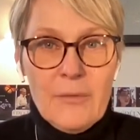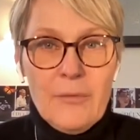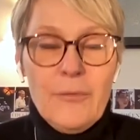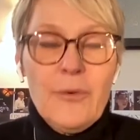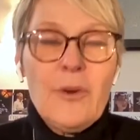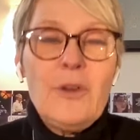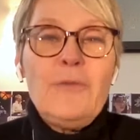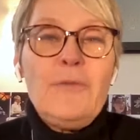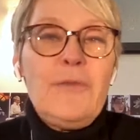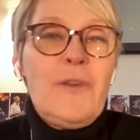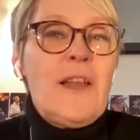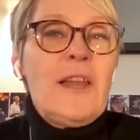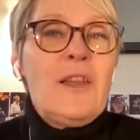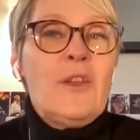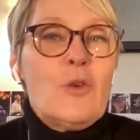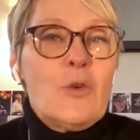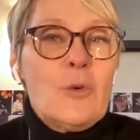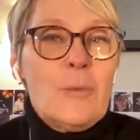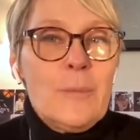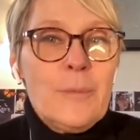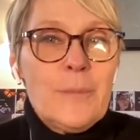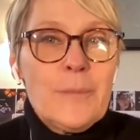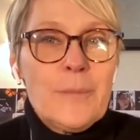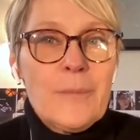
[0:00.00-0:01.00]
fulfill
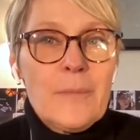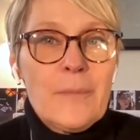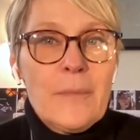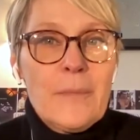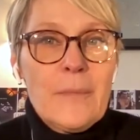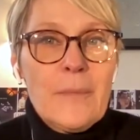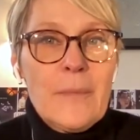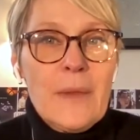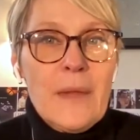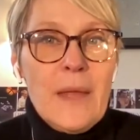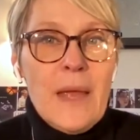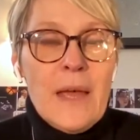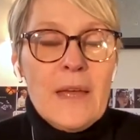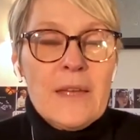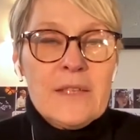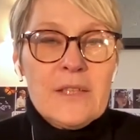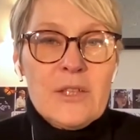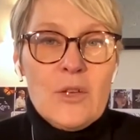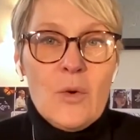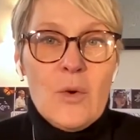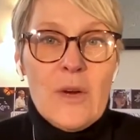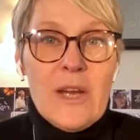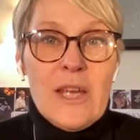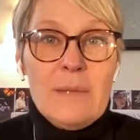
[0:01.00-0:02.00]
you.
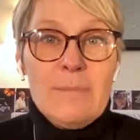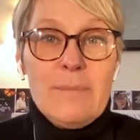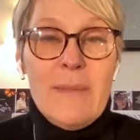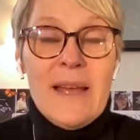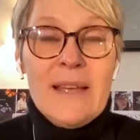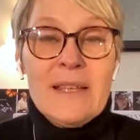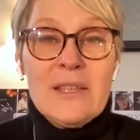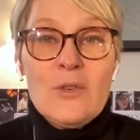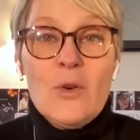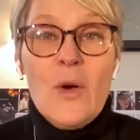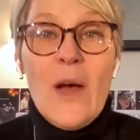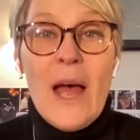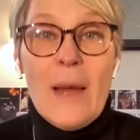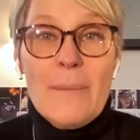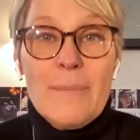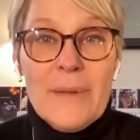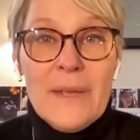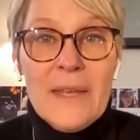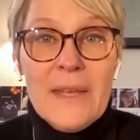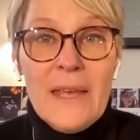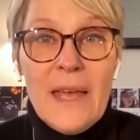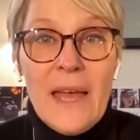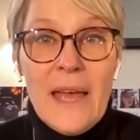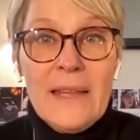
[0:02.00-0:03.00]
So it makes you
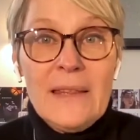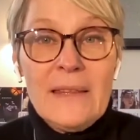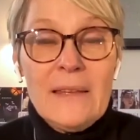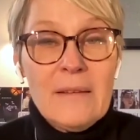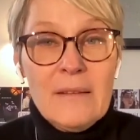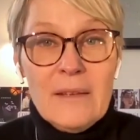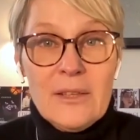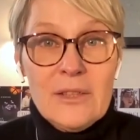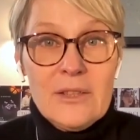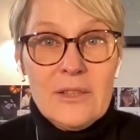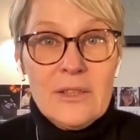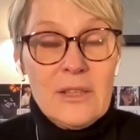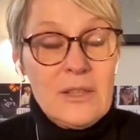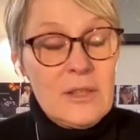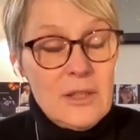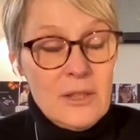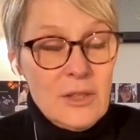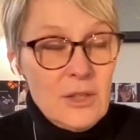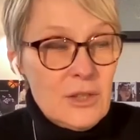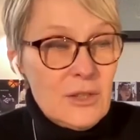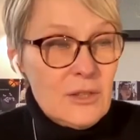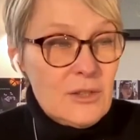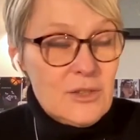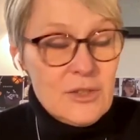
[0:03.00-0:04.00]
happy, and
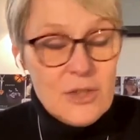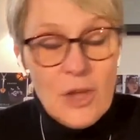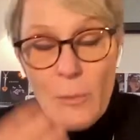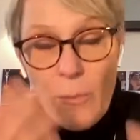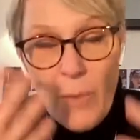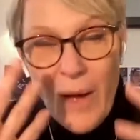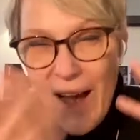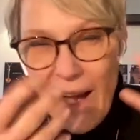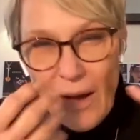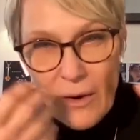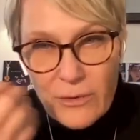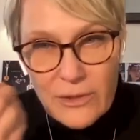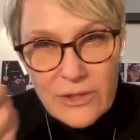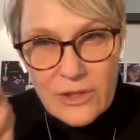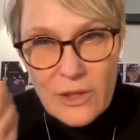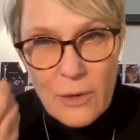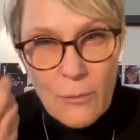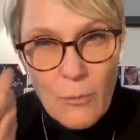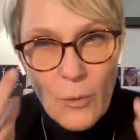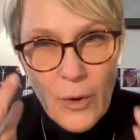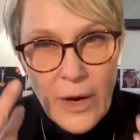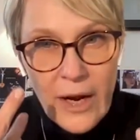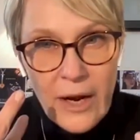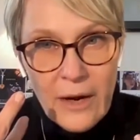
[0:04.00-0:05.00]
somehow,
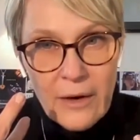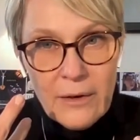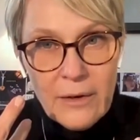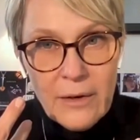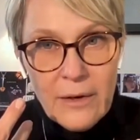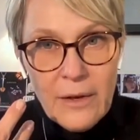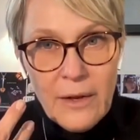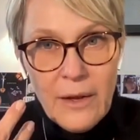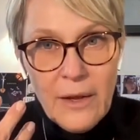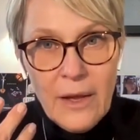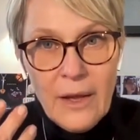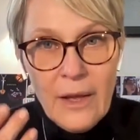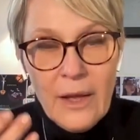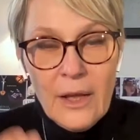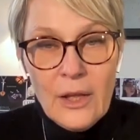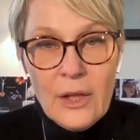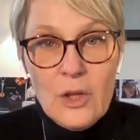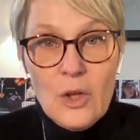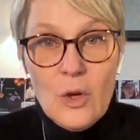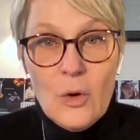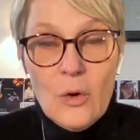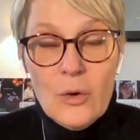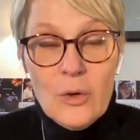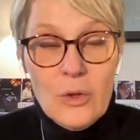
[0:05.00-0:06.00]
somewhere,
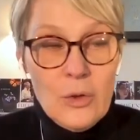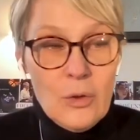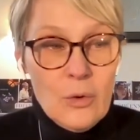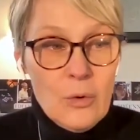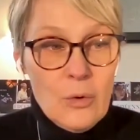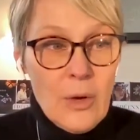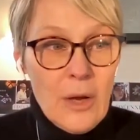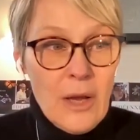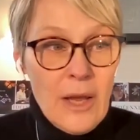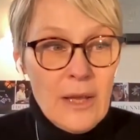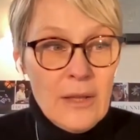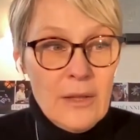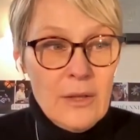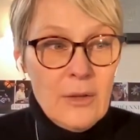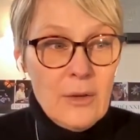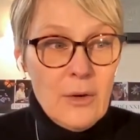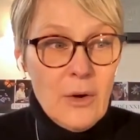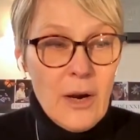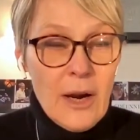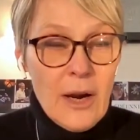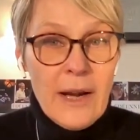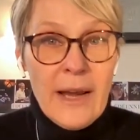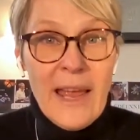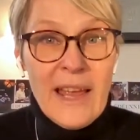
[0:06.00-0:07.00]
you
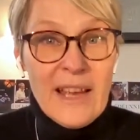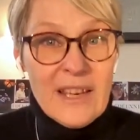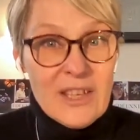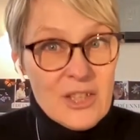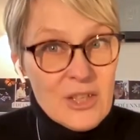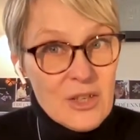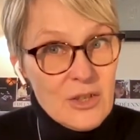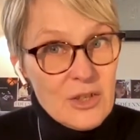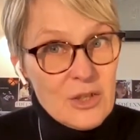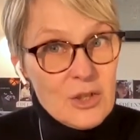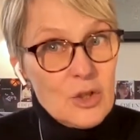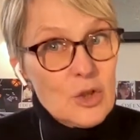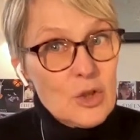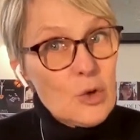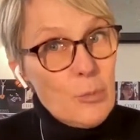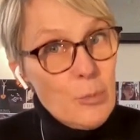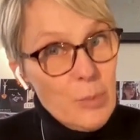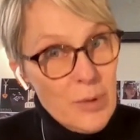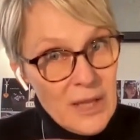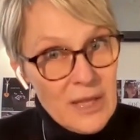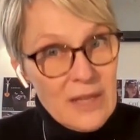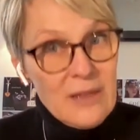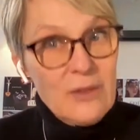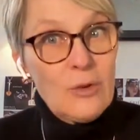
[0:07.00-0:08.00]
are anxious to
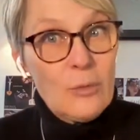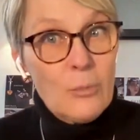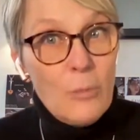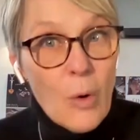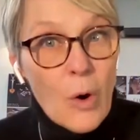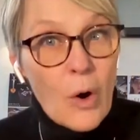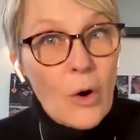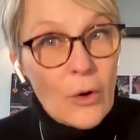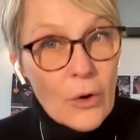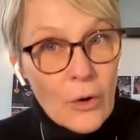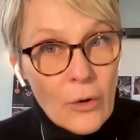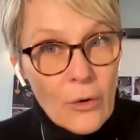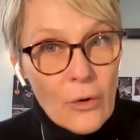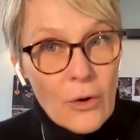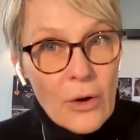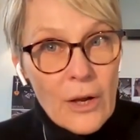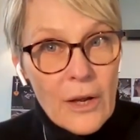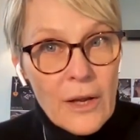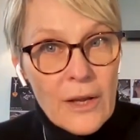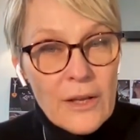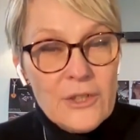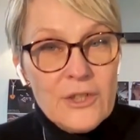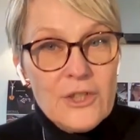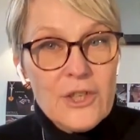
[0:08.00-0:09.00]
be tomorrow,
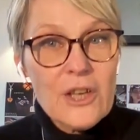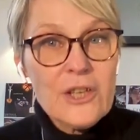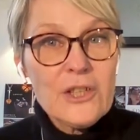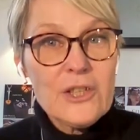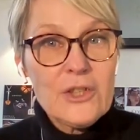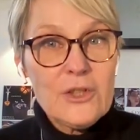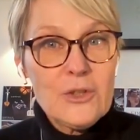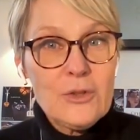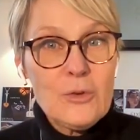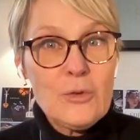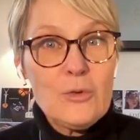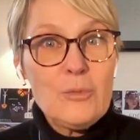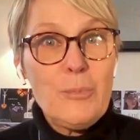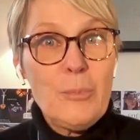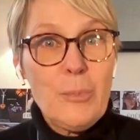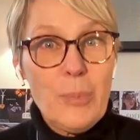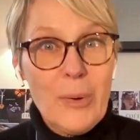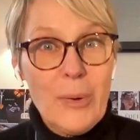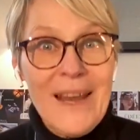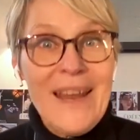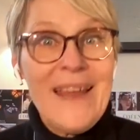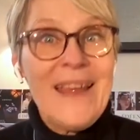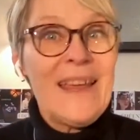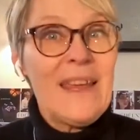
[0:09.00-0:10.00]
just to
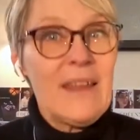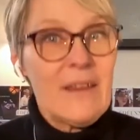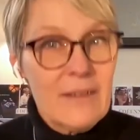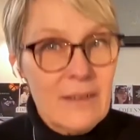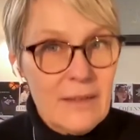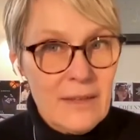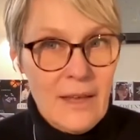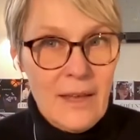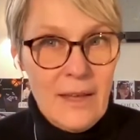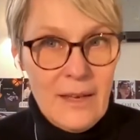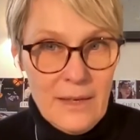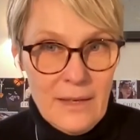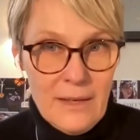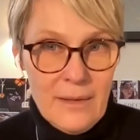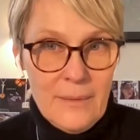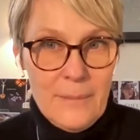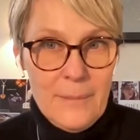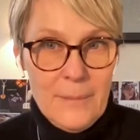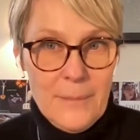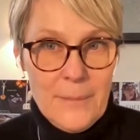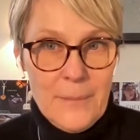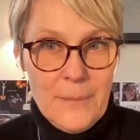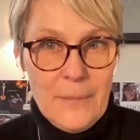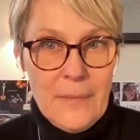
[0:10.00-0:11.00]
play again.
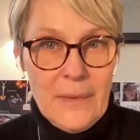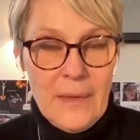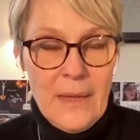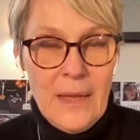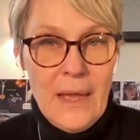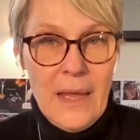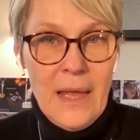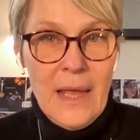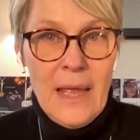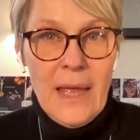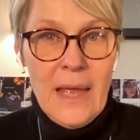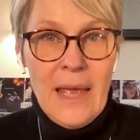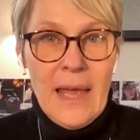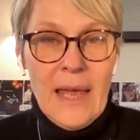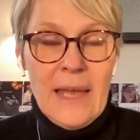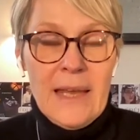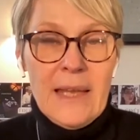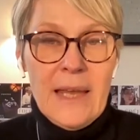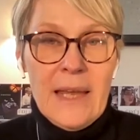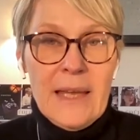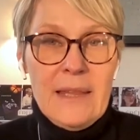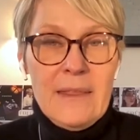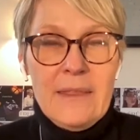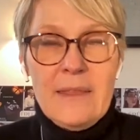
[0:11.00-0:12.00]

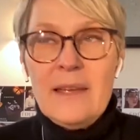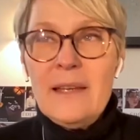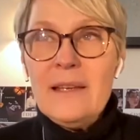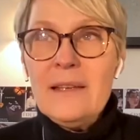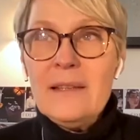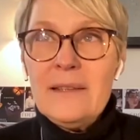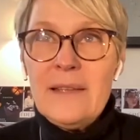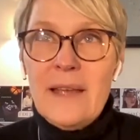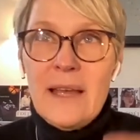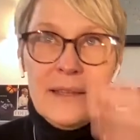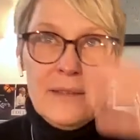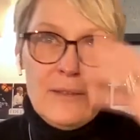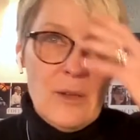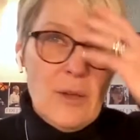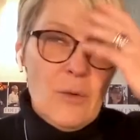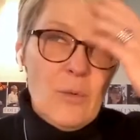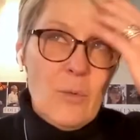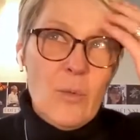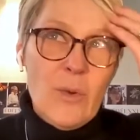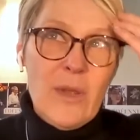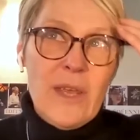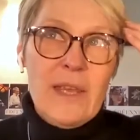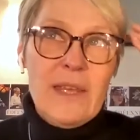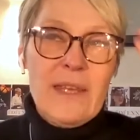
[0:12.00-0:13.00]
And I think that
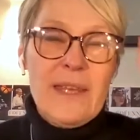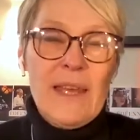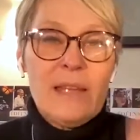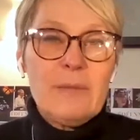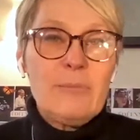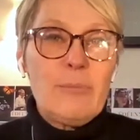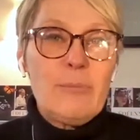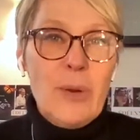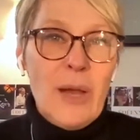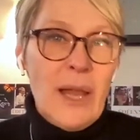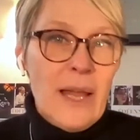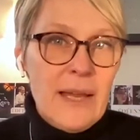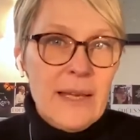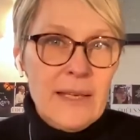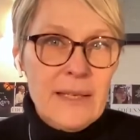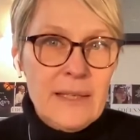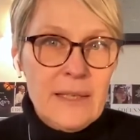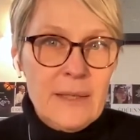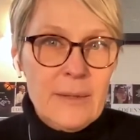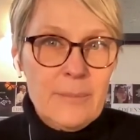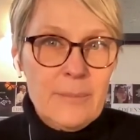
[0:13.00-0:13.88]
we get blind